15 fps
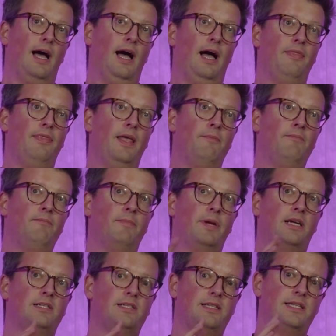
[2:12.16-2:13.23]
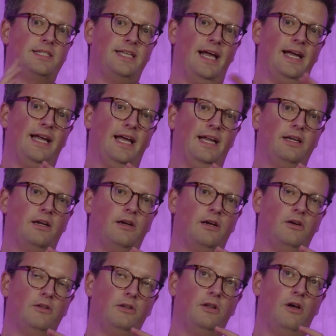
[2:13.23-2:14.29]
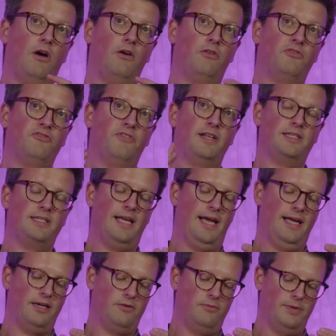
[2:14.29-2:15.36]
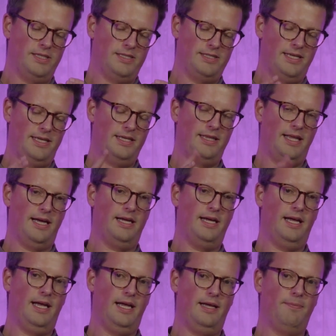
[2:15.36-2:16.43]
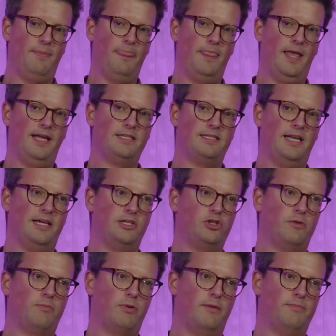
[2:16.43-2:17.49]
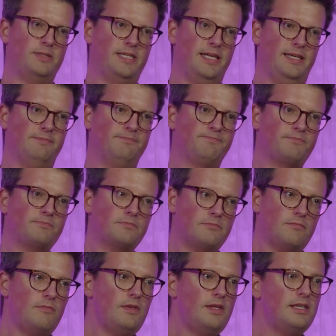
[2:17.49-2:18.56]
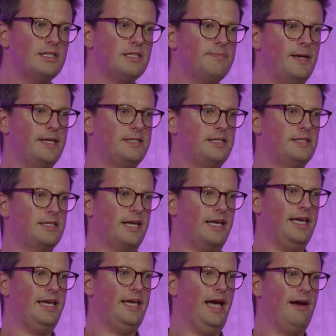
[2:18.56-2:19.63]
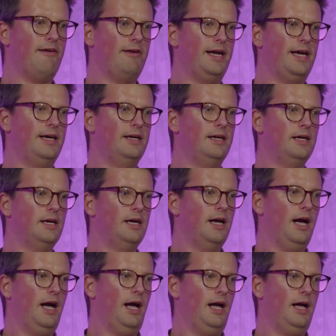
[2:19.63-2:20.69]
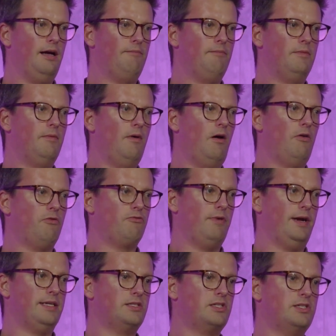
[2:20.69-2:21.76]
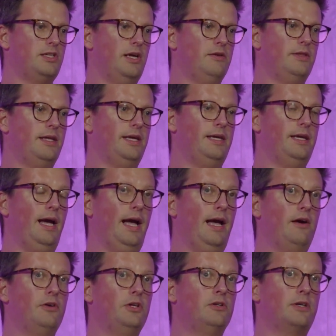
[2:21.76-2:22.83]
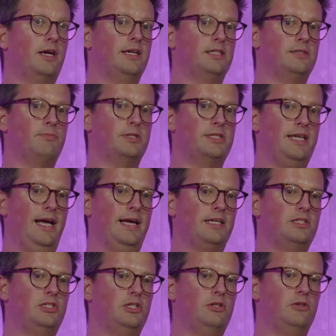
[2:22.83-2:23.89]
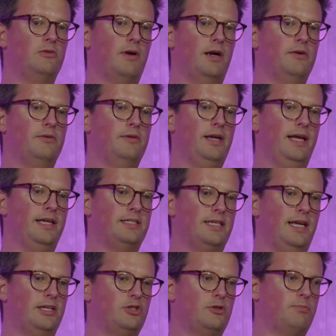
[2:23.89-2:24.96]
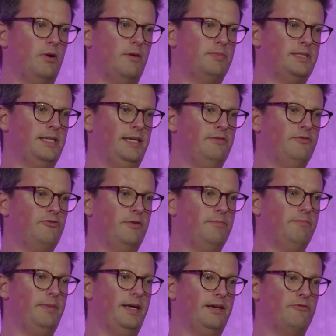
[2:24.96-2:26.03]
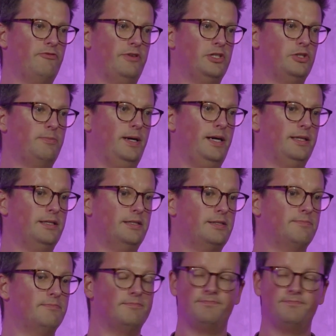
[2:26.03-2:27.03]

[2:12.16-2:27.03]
And then because of the tech angle of fintech, we see that intellectual property space is a key area of risk. So how you're going to protect your own intellectual property from being infringed by others.